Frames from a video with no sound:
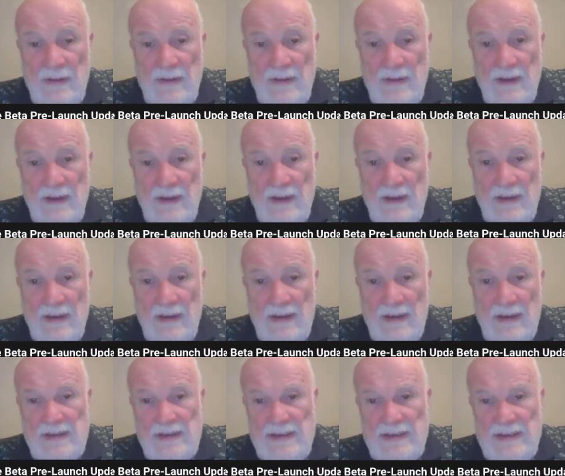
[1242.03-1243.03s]
And
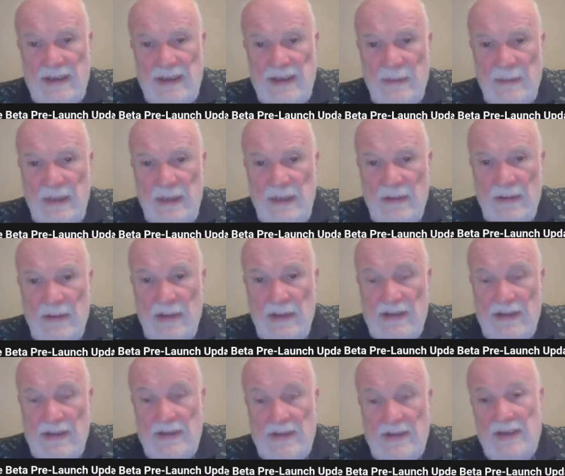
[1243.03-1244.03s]
then she said, I may log
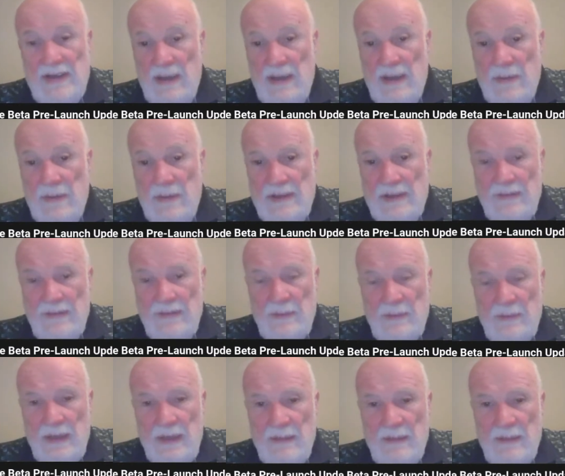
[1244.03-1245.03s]
in to check, which I've not
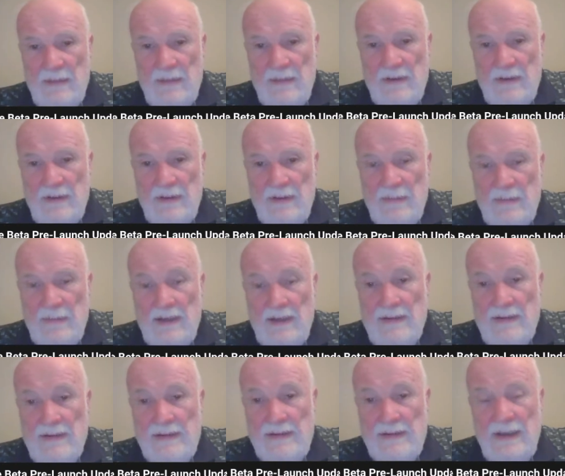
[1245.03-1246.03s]
been able to do
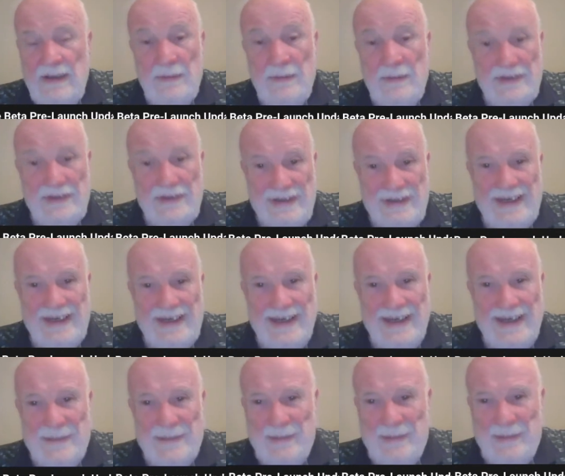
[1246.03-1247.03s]
because I was
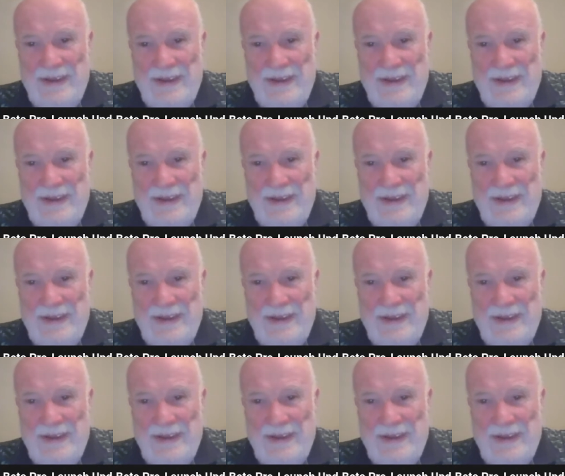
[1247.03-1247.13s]
asleep.